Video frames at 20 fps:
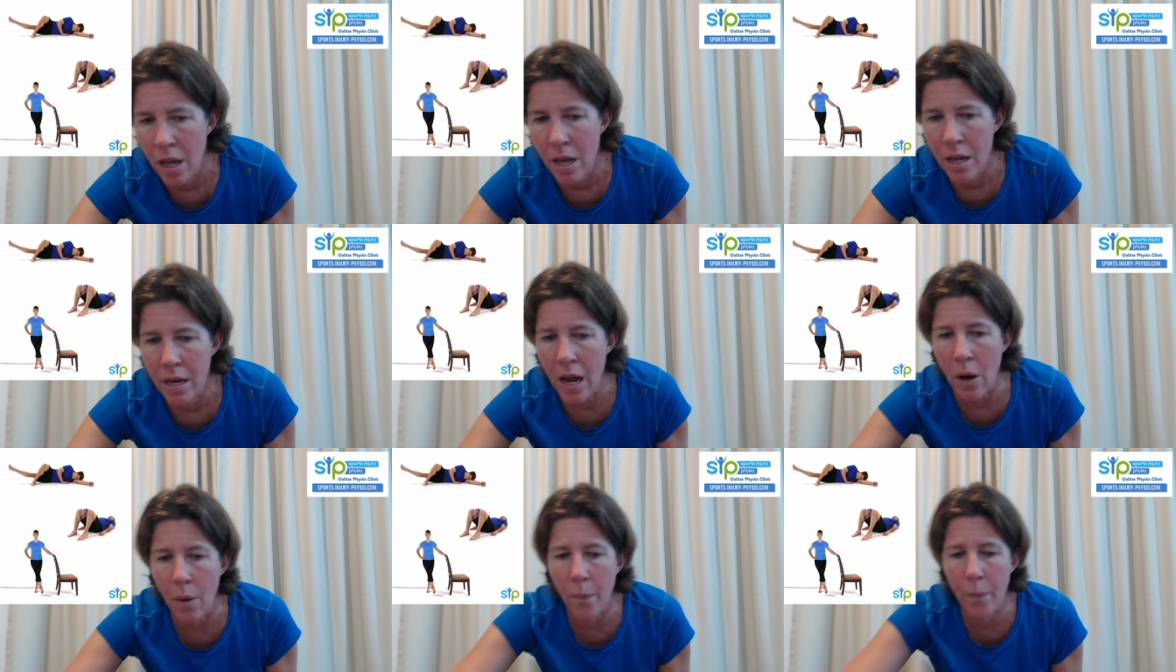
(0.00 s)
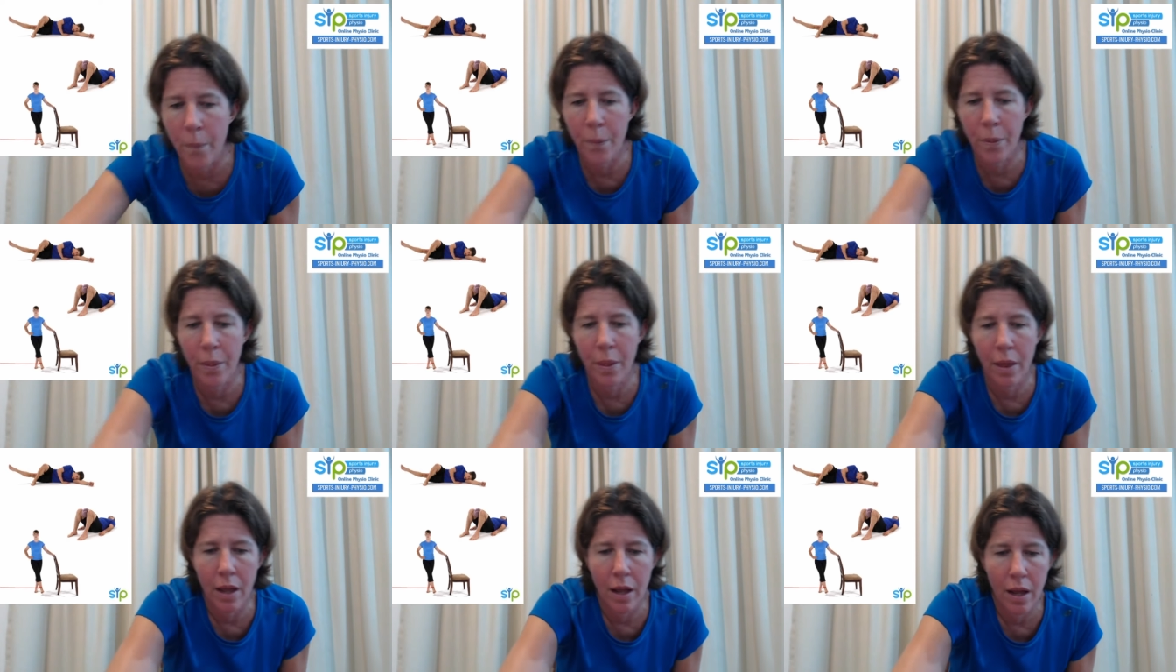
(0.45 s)
Now,
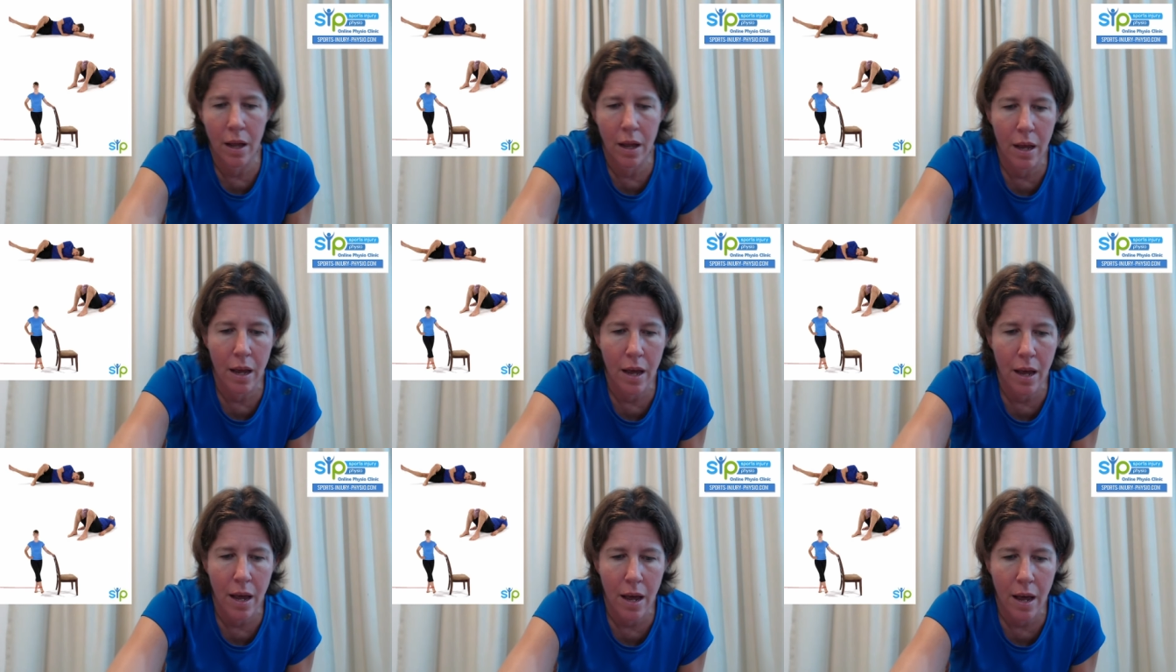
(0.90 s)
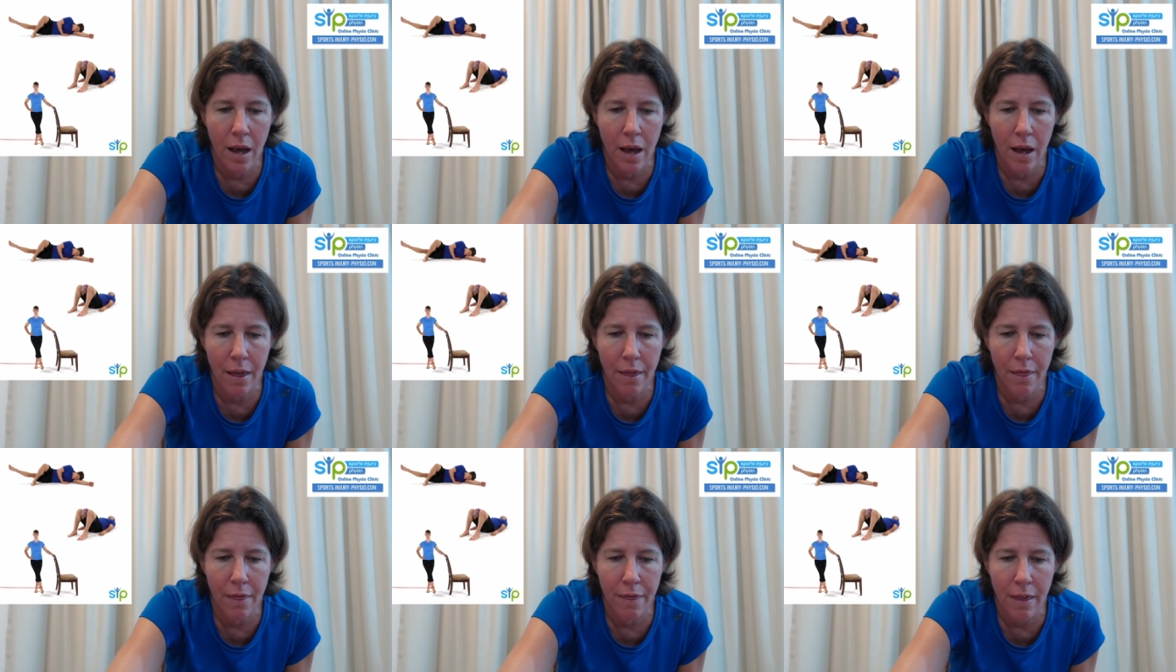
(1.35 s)

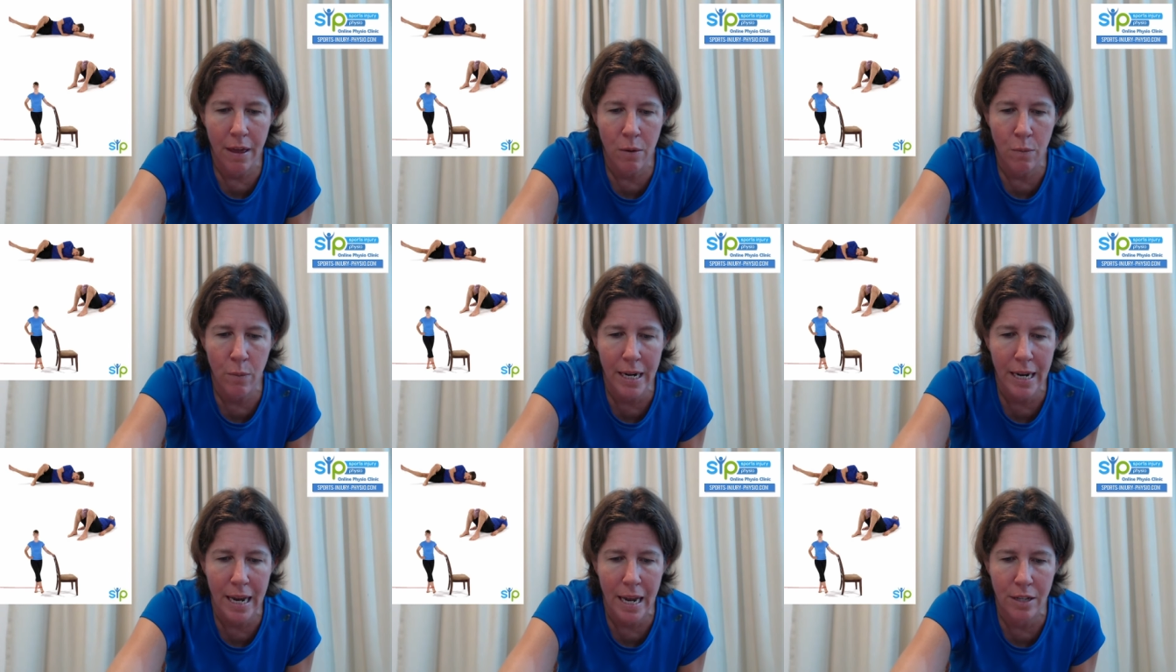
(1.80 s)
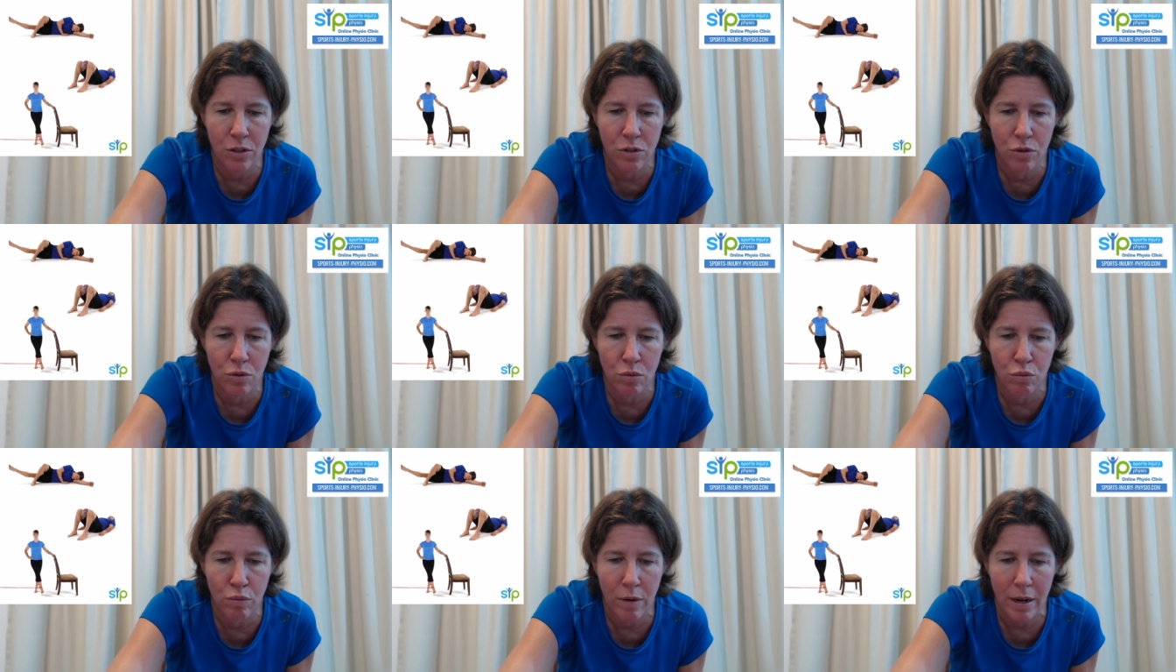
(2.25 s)
then we get
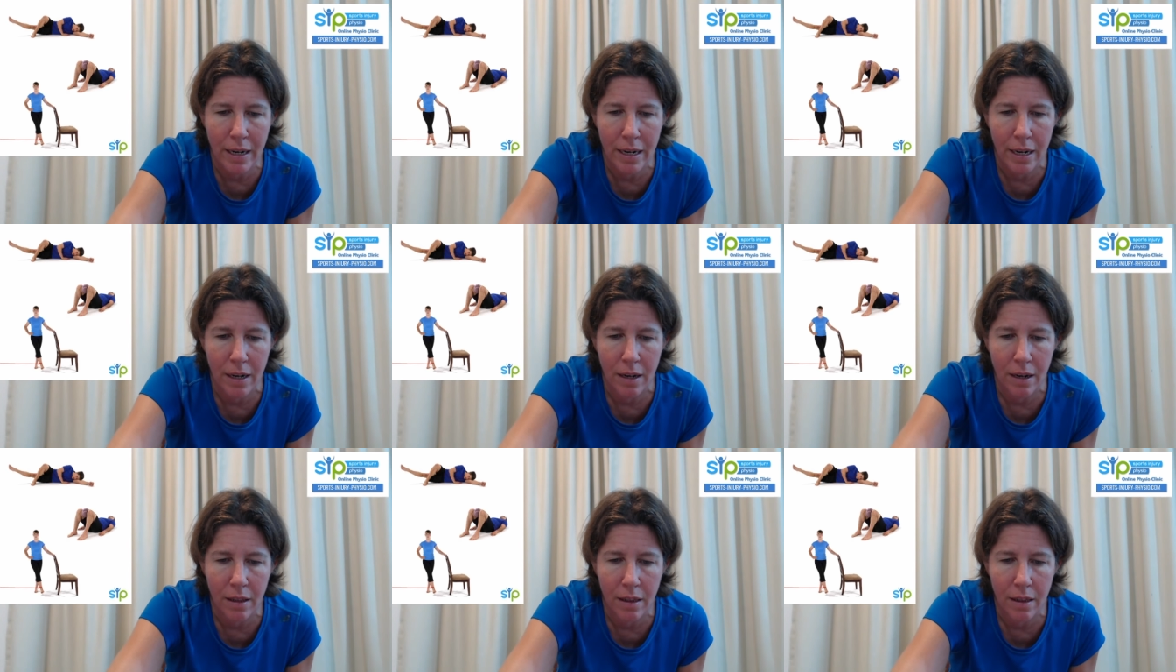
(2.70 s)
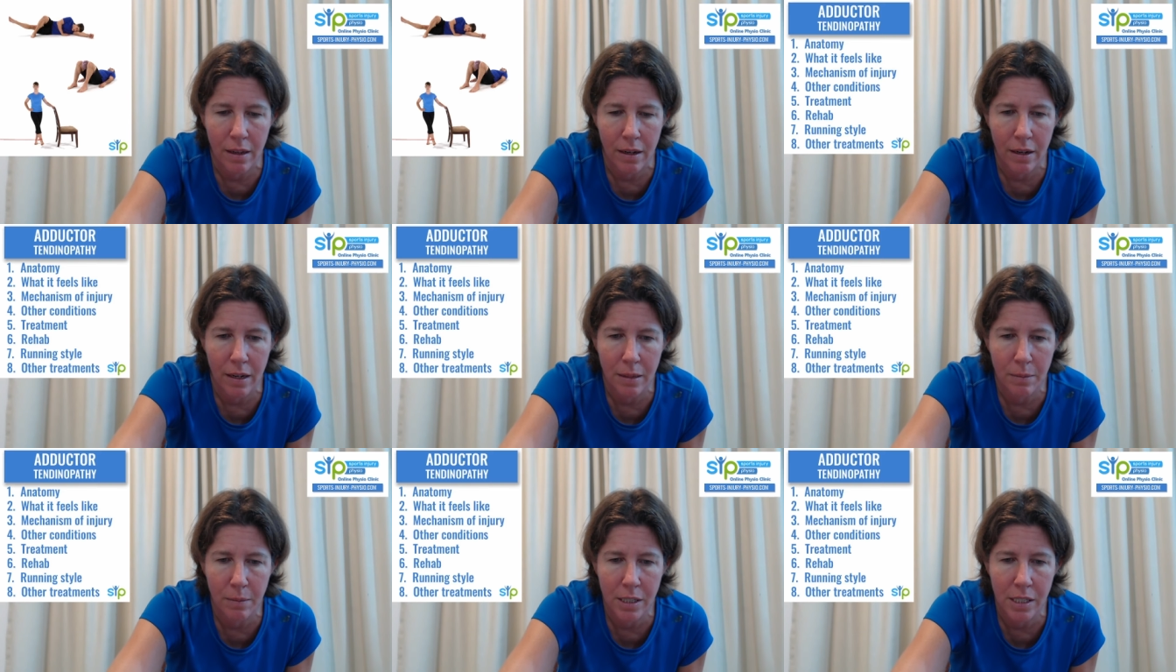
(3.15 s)
to running, I think.
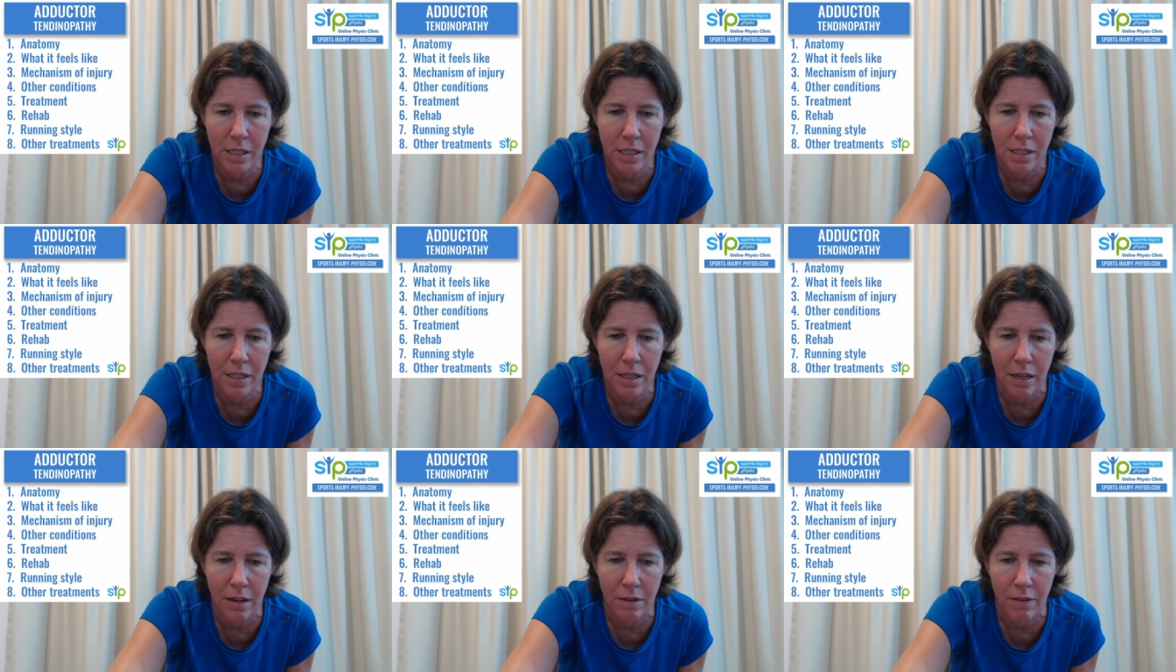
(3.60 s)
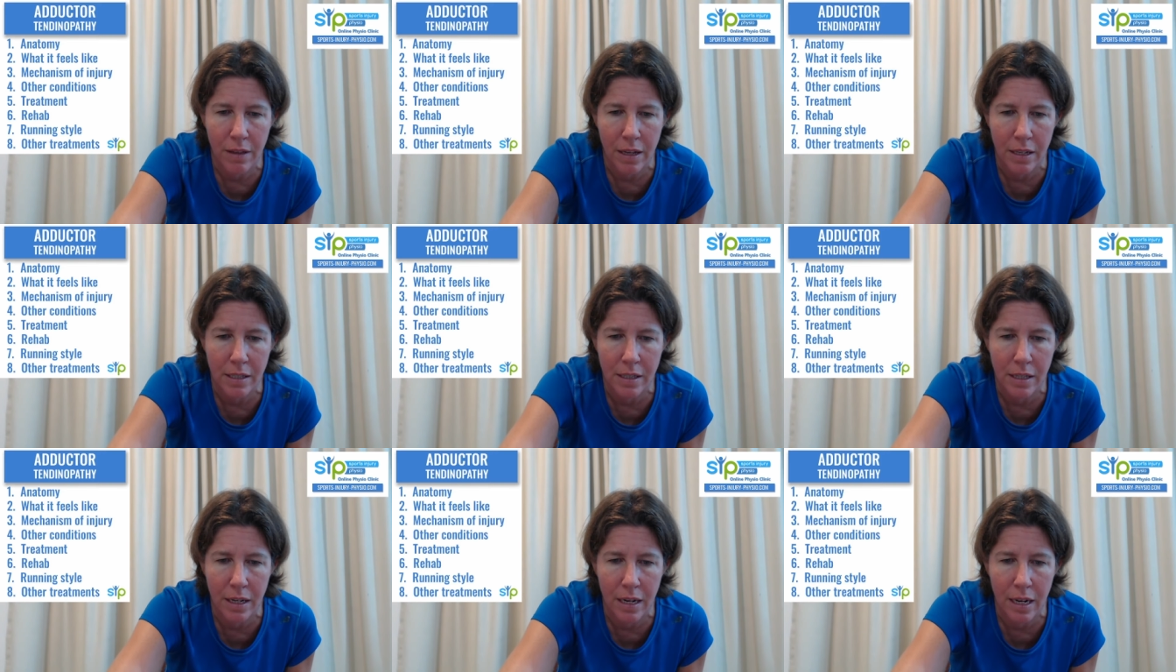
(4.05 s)
Let me just see if
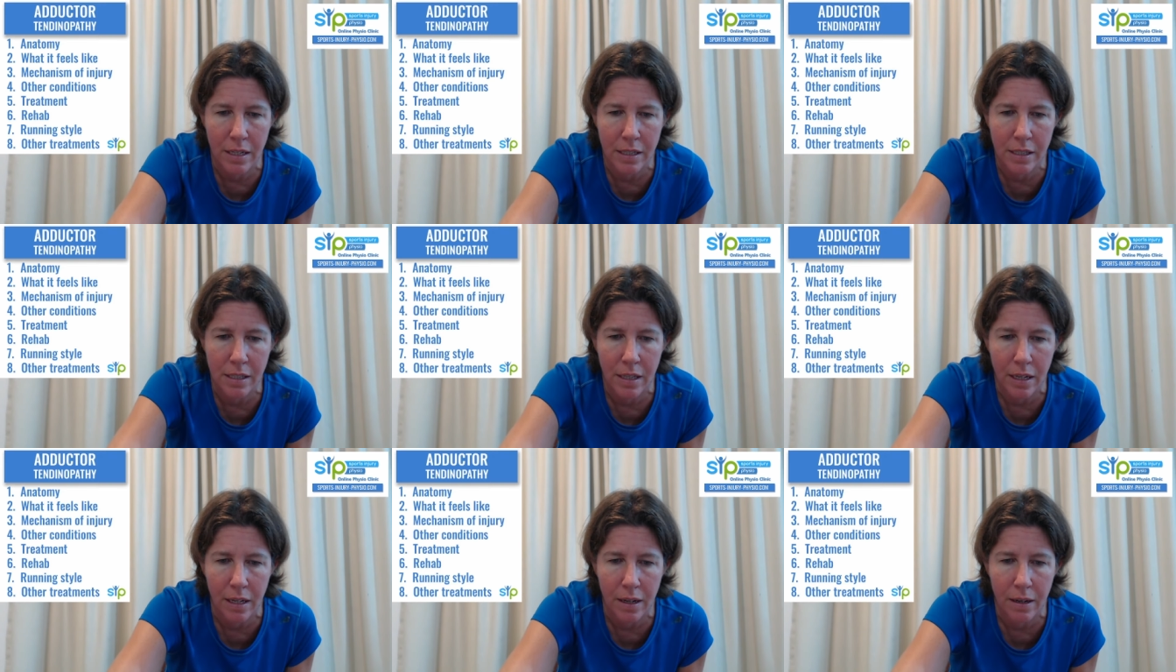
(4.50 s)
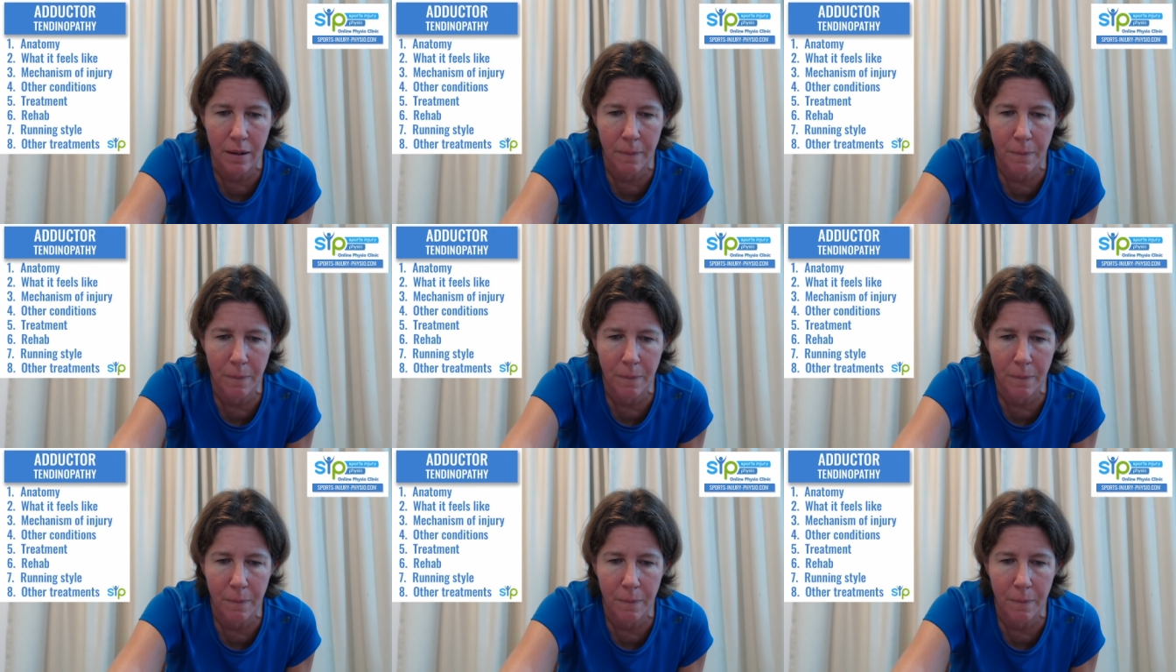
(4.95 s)
that's the next thing.